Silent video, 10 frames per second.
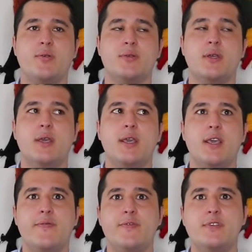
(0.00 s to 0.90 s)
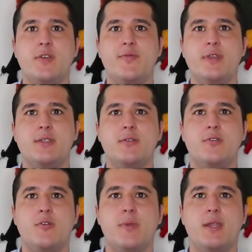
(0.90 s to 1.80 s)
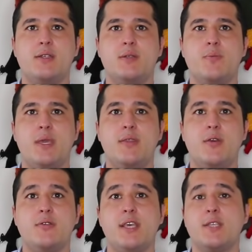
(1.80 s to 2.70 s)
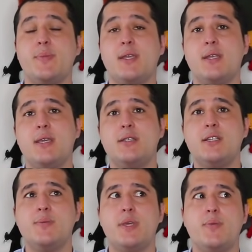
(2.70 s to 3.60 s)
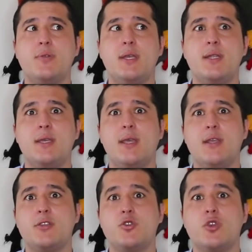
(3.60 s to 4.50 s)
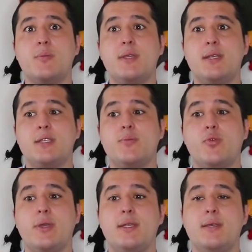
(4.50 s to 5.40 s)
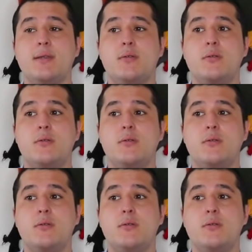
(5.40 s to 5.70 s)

And if for some reason you don't manage to meet those expectations, people tend to get extremely disappointed.